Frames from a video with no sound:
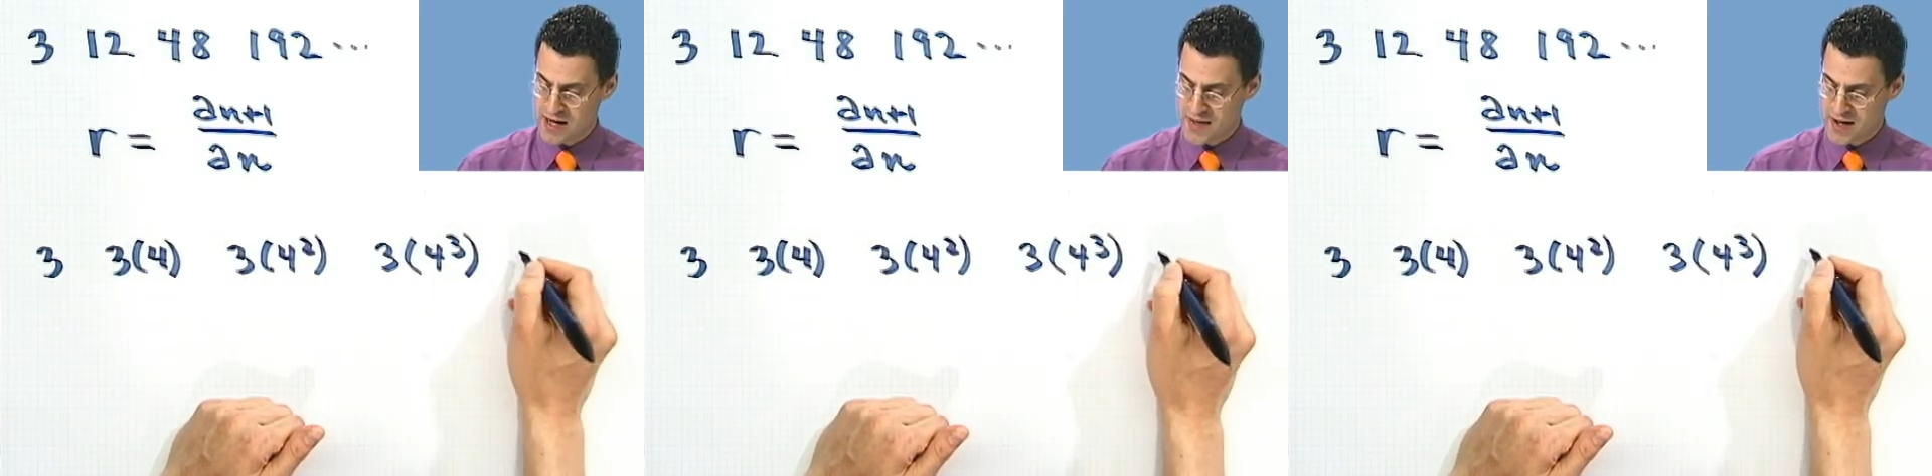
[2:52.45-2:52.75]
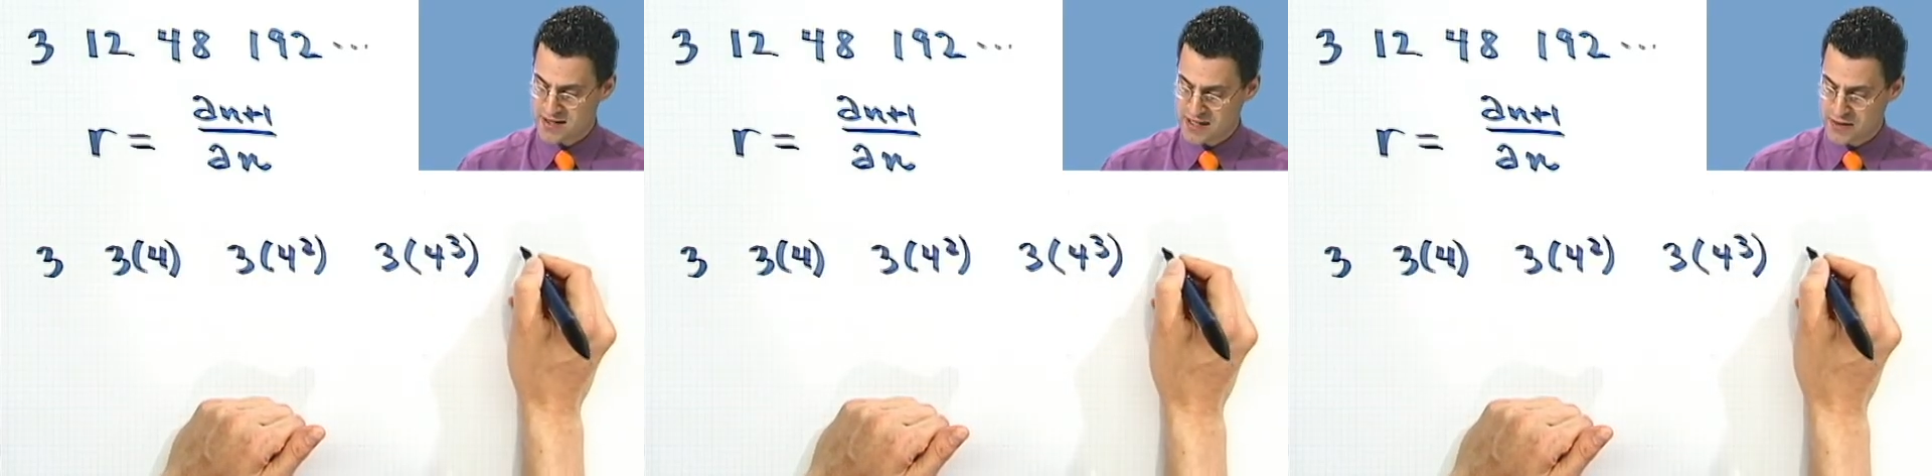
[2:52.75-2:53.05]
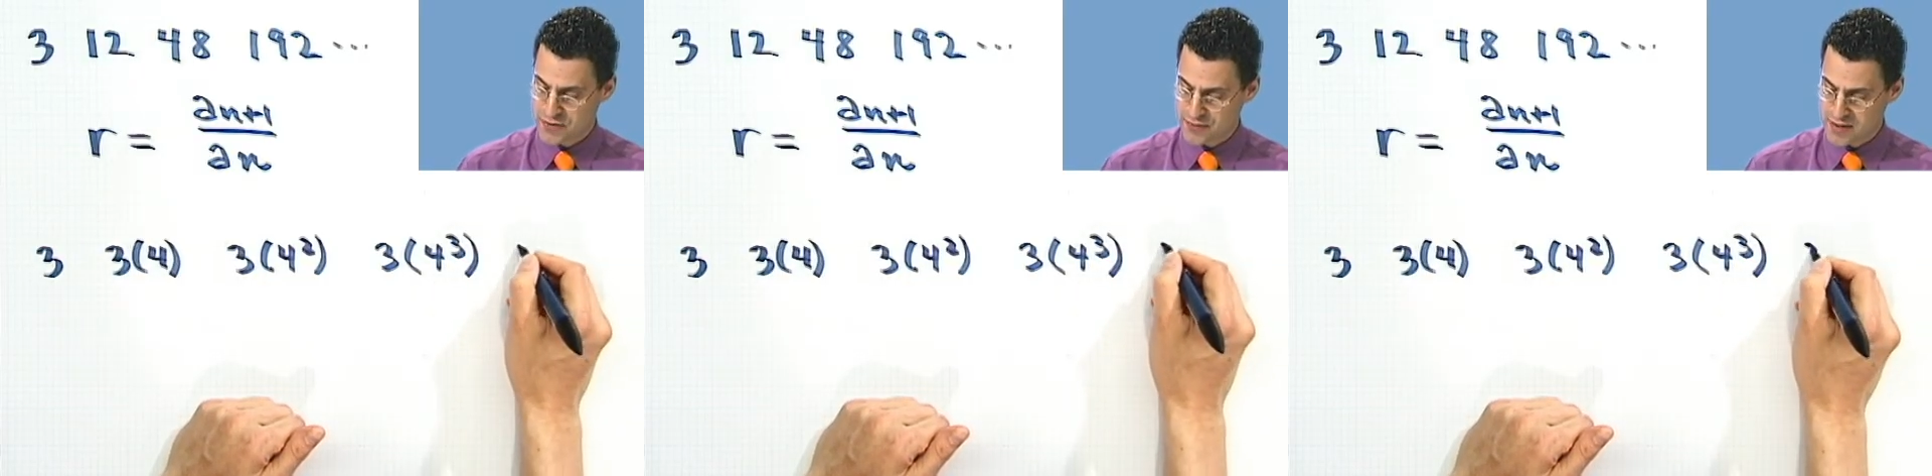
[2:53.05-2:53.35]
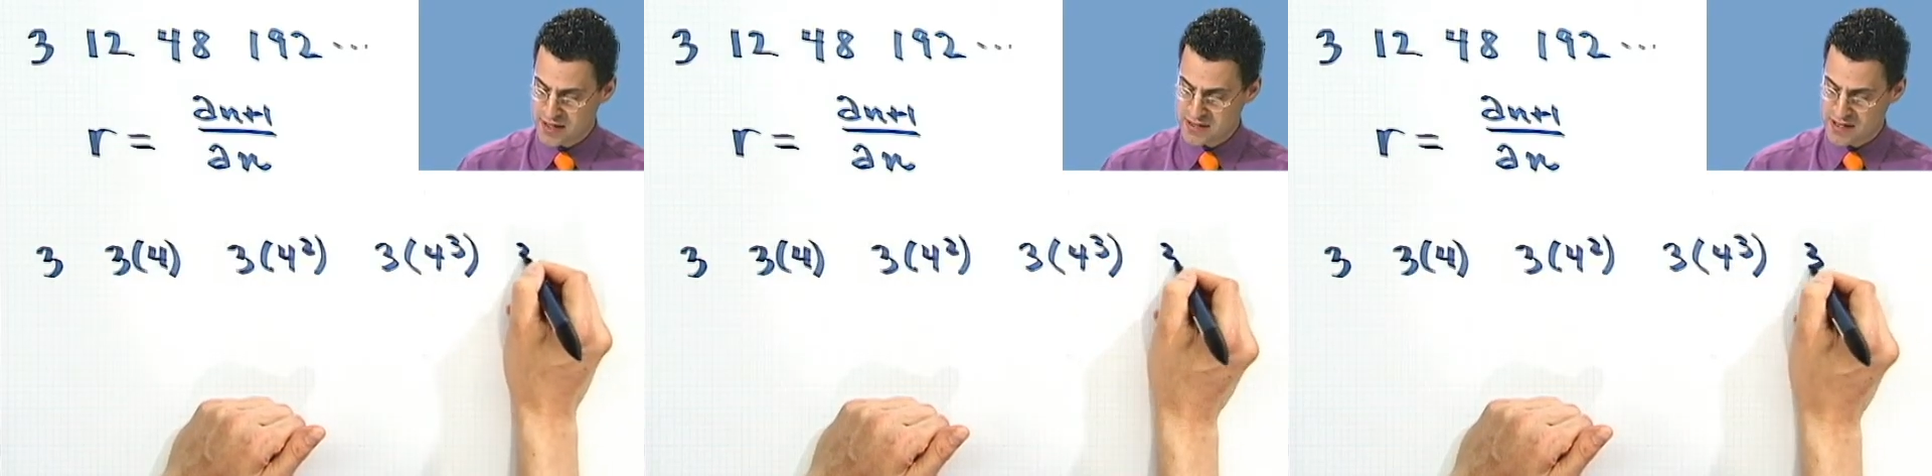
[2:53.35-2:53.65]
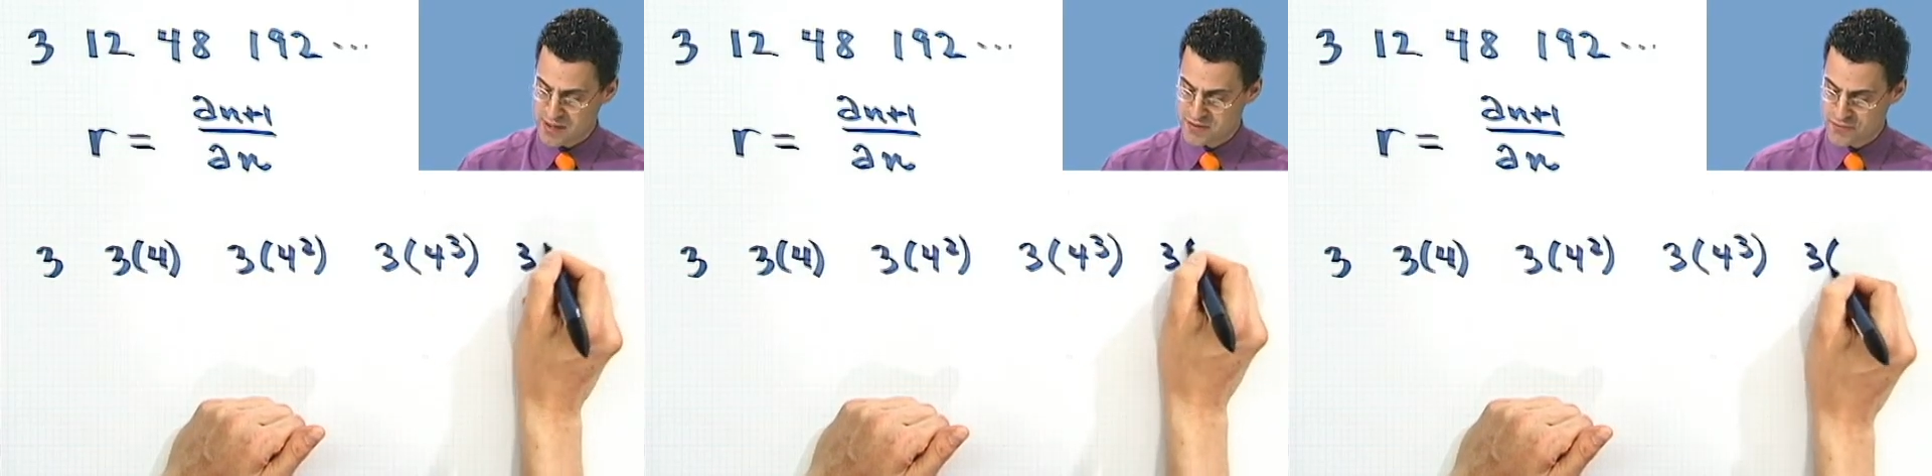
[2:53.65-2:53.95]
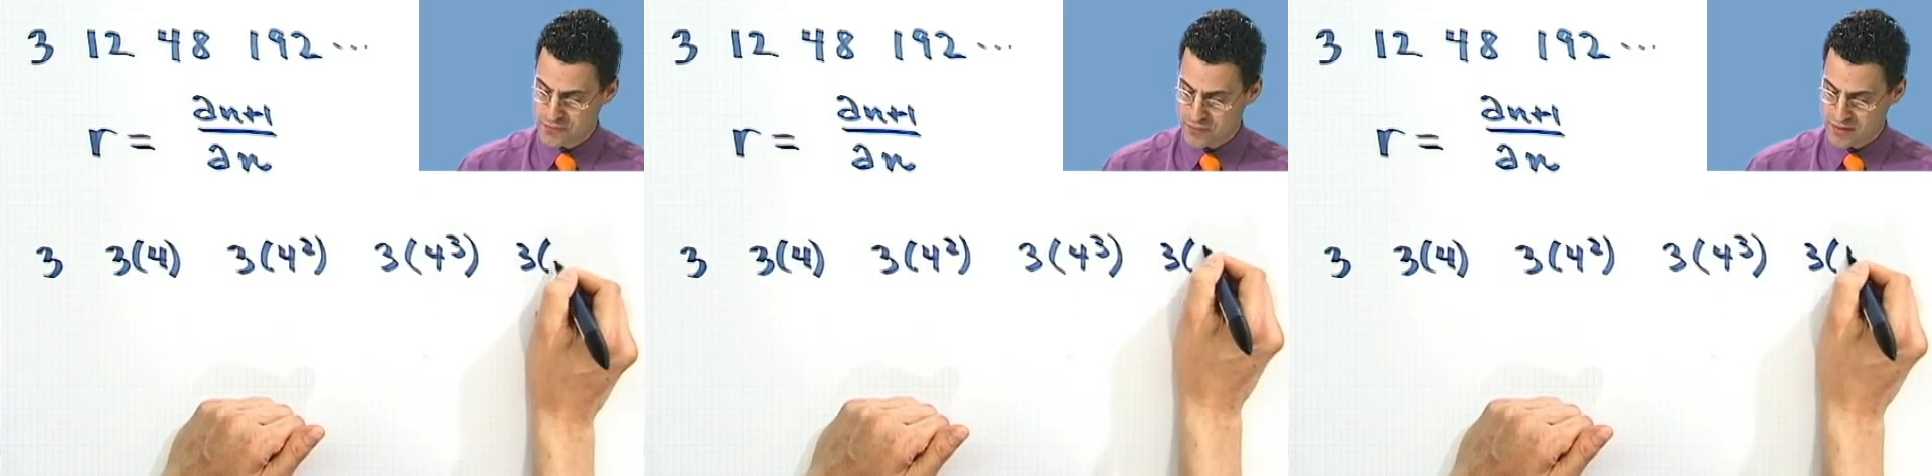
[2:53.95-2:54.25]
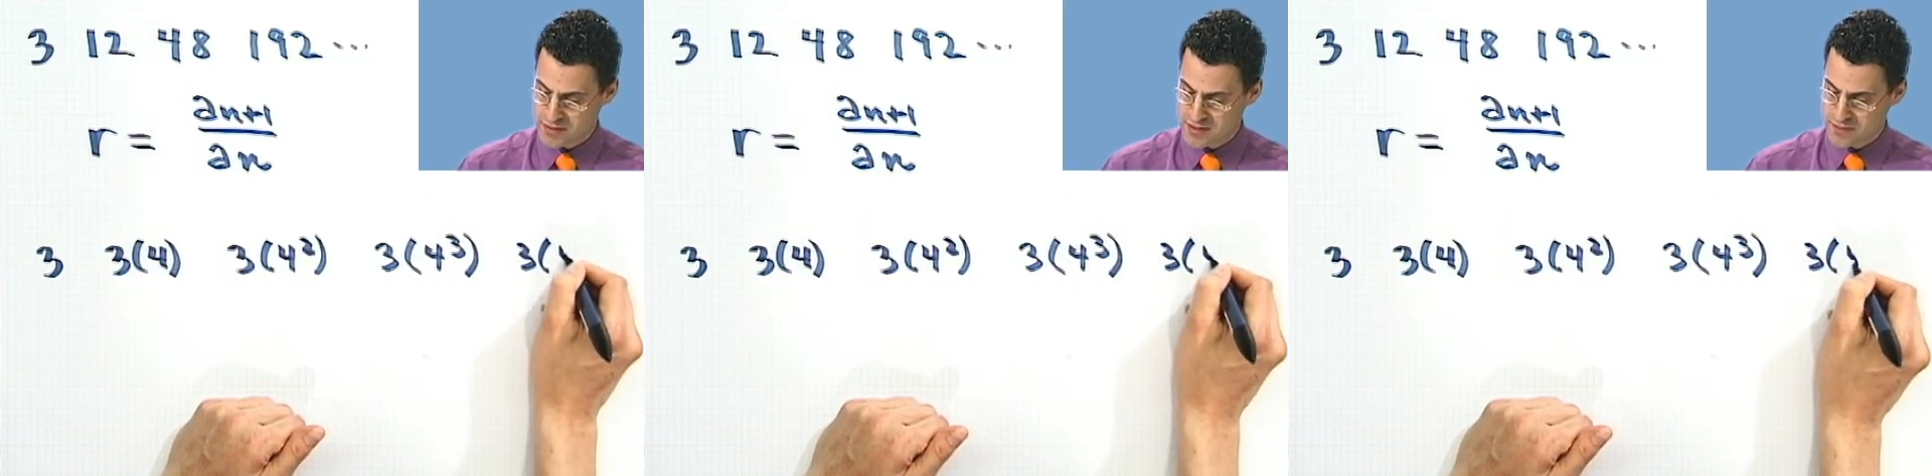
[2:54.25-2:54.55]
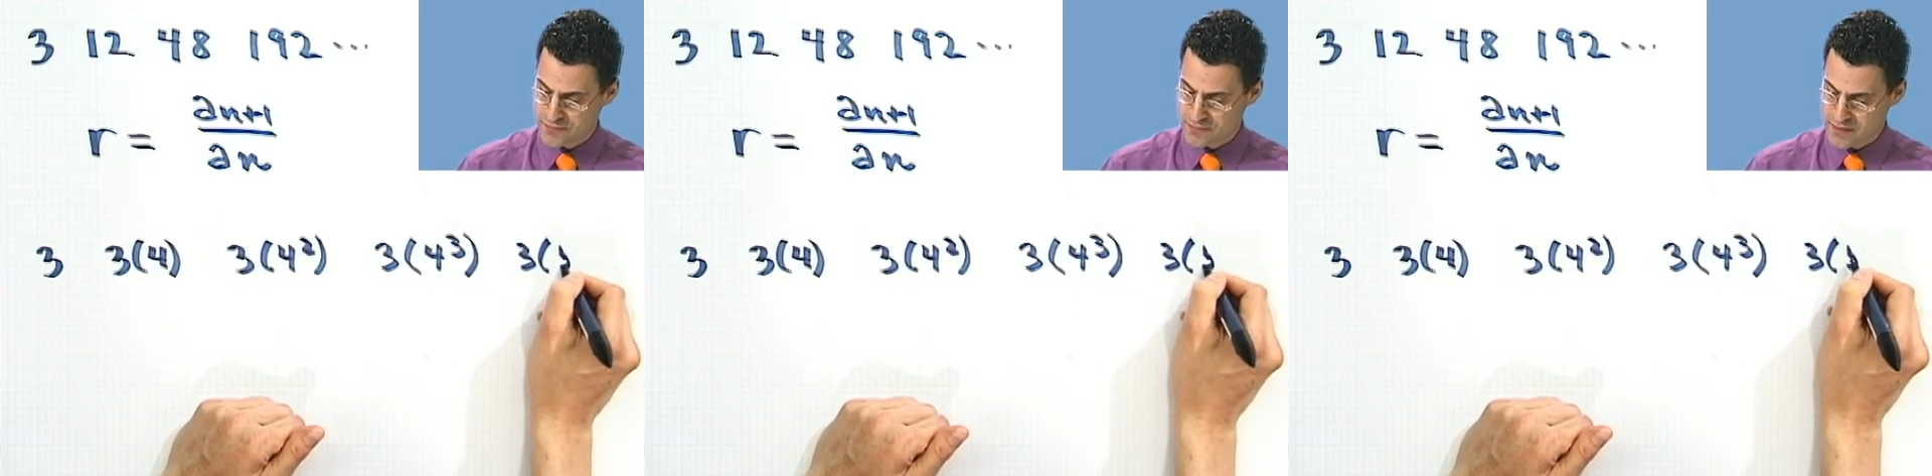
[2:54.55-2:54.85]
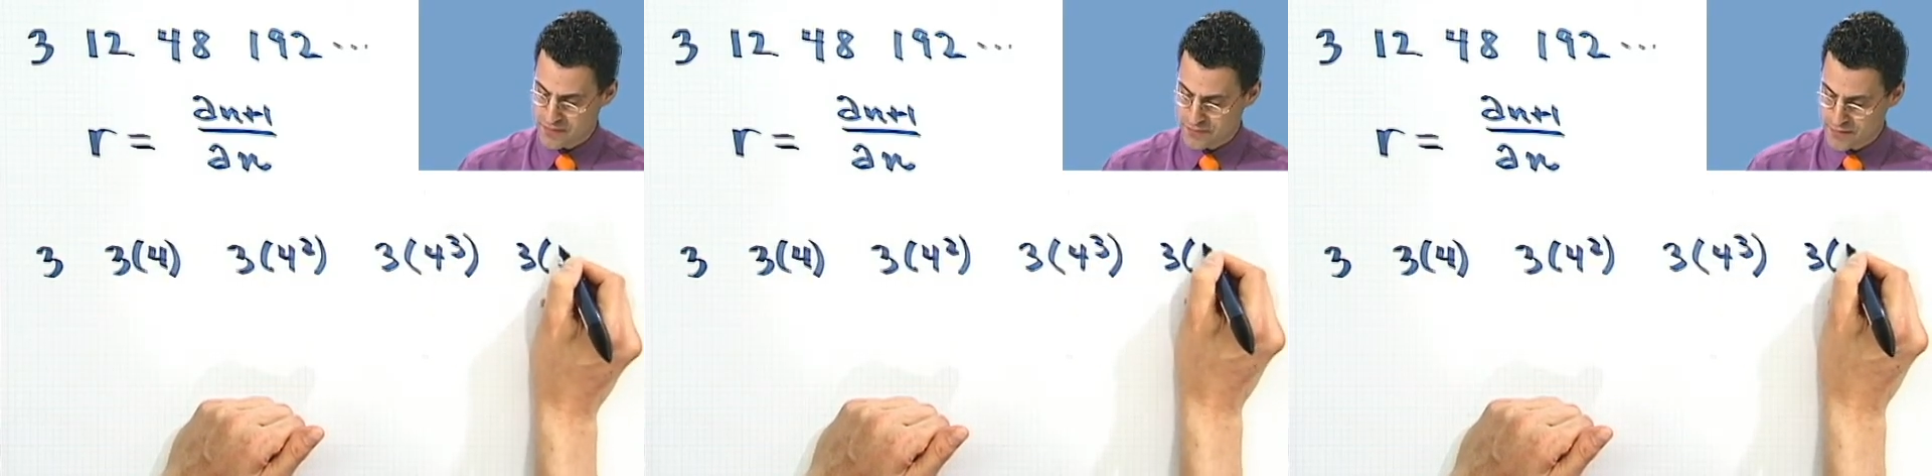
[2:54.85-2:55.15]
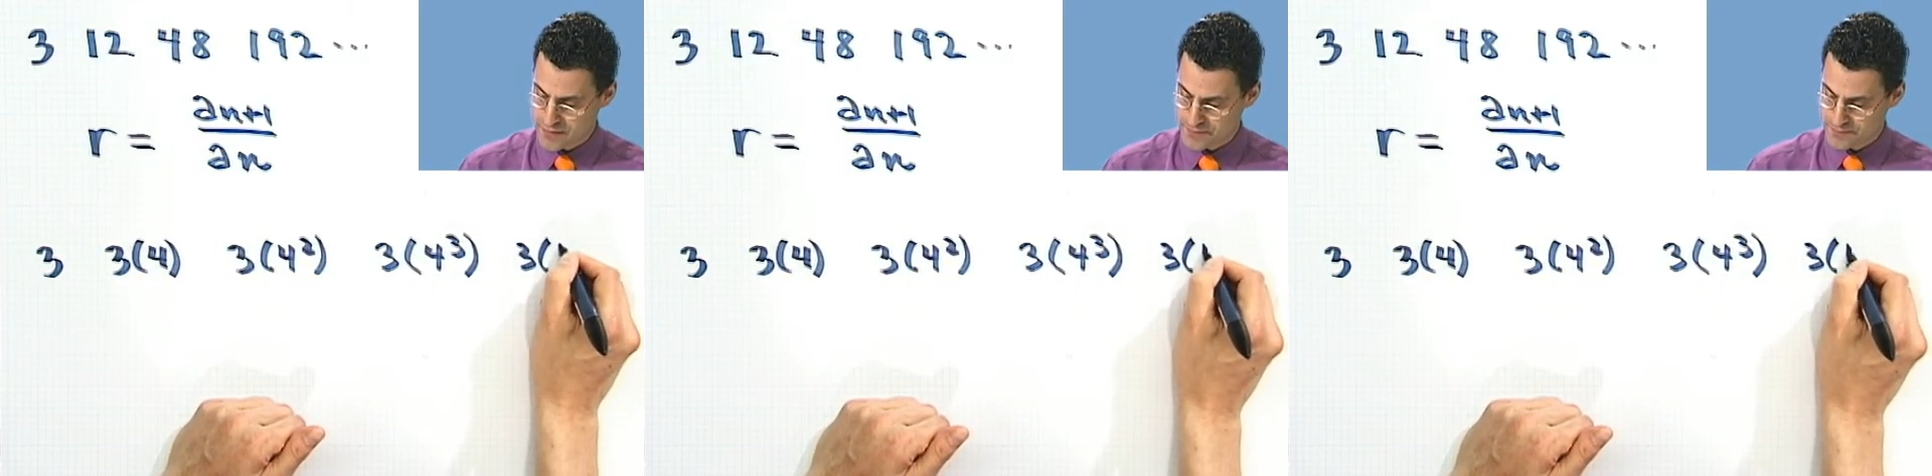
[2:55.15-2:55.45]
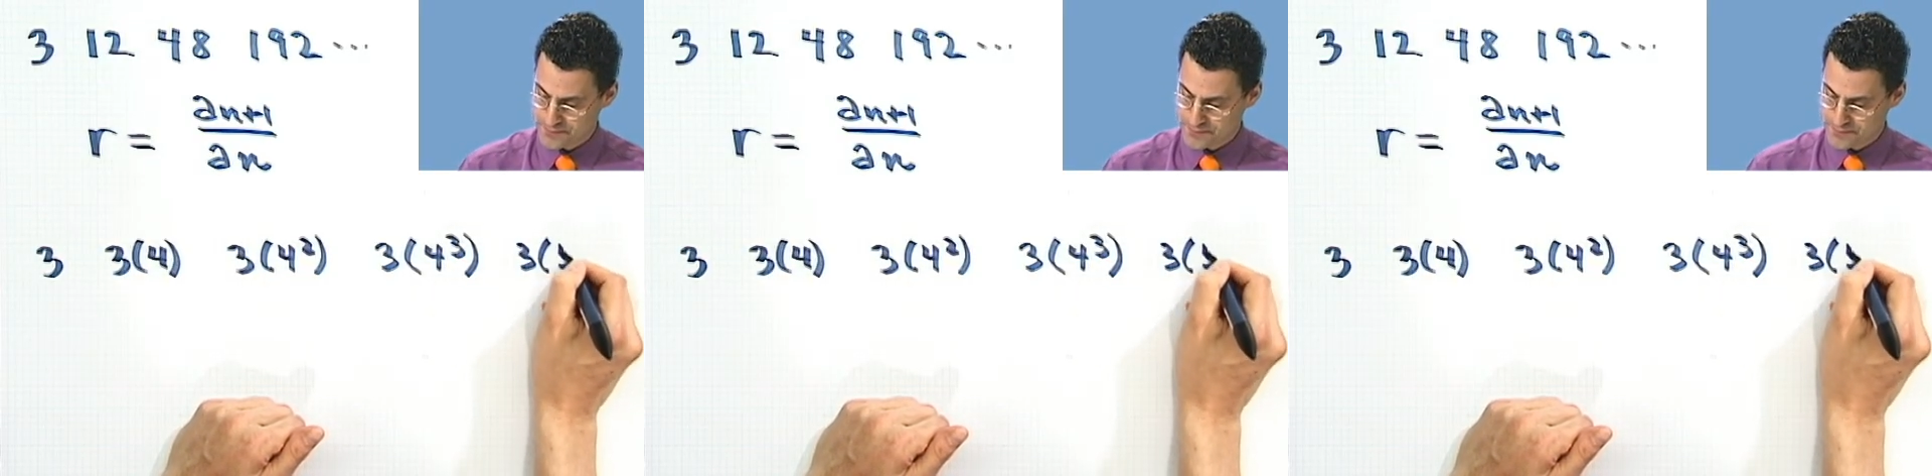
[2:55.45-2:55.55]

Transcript: And then I see 3 times 4 to the fifth,